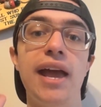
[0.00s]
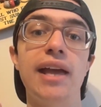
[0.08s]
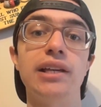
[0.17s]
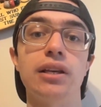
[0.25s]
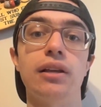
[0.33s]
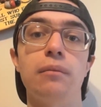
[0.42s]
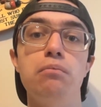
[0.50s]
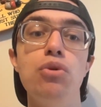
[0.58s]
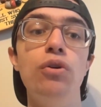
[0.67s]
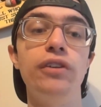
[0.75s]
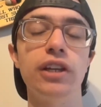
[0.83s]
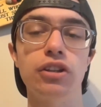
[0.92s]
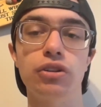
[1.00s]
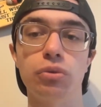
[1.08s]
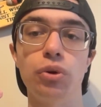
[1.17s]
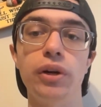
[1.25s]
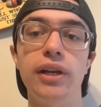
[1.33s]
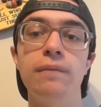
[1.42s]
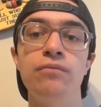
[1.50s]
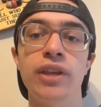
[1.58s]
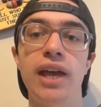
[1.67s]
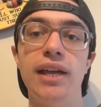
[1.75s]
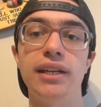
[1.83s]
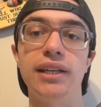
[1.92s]
a moving through it
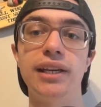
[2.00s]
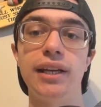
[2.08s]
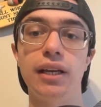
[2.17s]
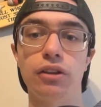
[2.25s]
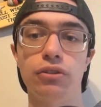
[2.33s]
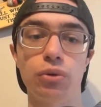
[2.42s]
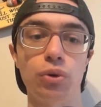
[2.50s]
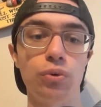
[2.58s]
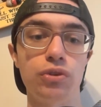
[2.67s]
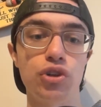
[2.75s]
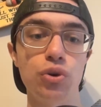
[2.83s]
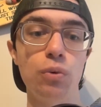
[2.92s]
and getting through to